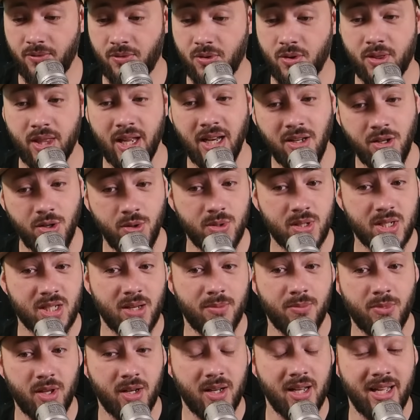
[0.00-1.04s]
you then use
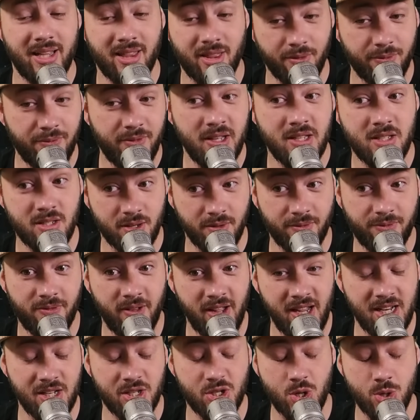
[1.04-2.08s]
something like the Fist of
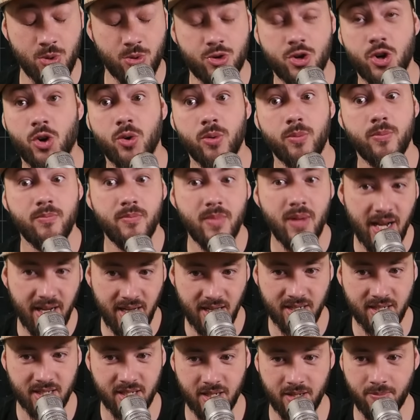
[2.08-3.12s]
Fate to
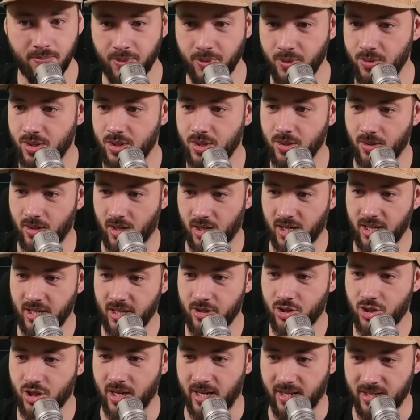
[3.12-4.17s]
tremendously boost your lucky hit
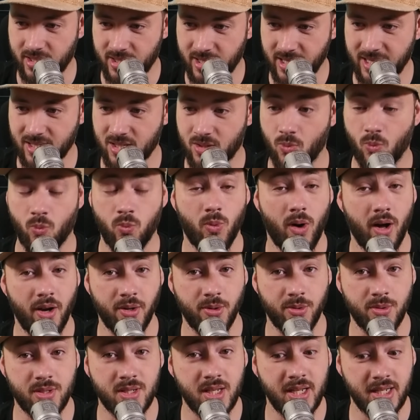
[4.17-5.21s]
chance, that's
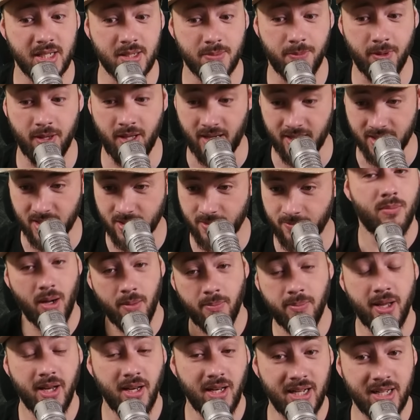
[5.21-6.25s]
106 plus. My
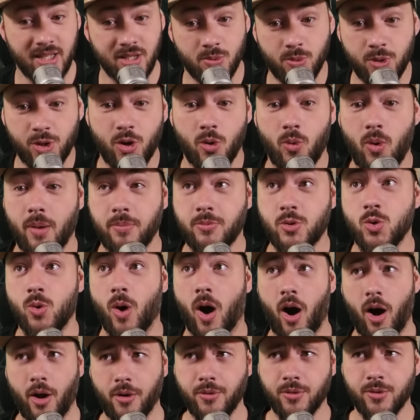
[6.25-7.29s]
Bloodlines would go up to
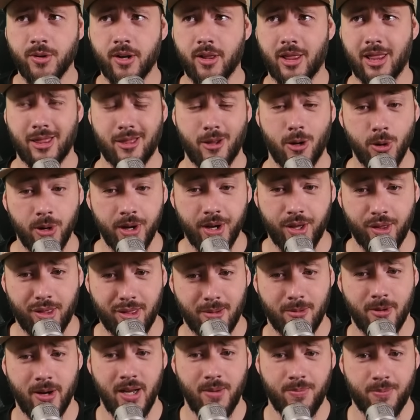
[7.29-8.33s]

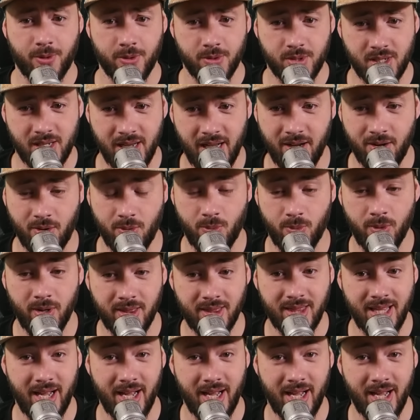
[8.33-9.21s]
133%. What the